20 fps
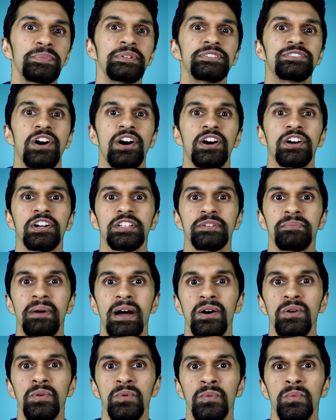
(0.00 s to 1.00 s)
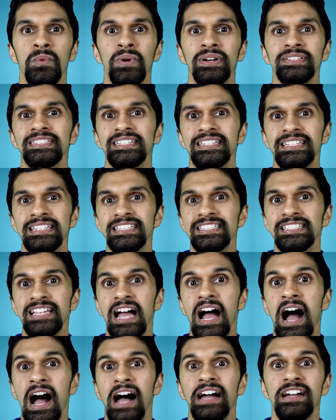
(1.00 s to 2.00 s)
be talking about what is
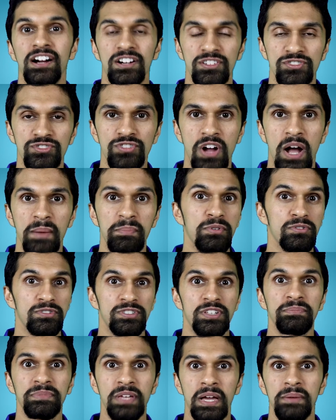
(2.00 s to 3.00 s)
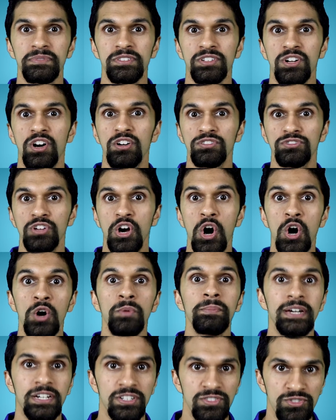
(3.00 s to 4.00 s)
IR drop, or sometimes called
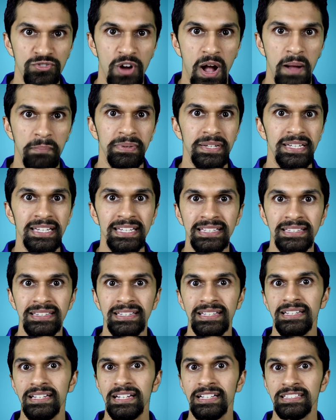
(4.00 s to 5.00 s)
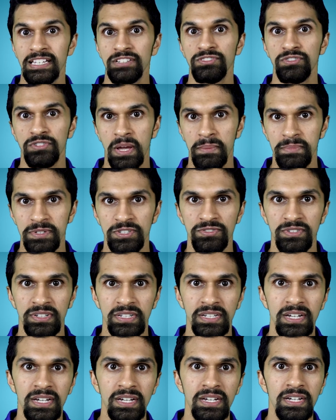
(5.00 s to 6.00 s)
ohmic drop, in electrochemistry.
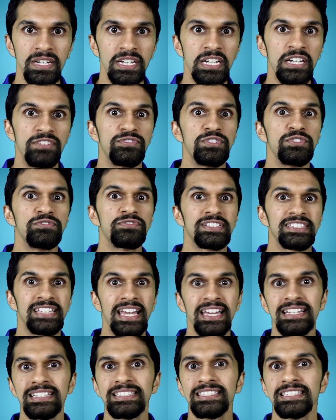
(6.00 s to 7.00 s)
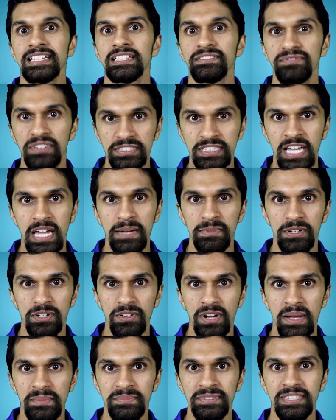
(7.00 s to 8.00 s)
If you've taken cyclic
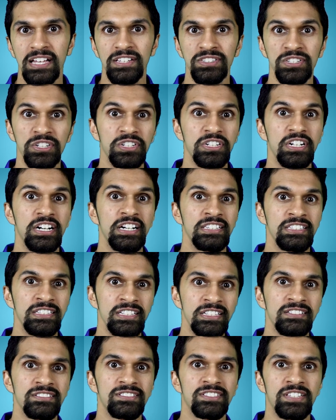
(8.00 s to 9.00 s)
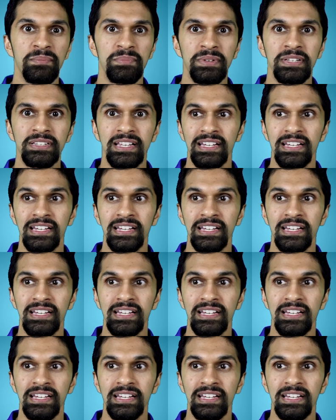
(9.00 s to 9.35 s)
voltammograms that look a little something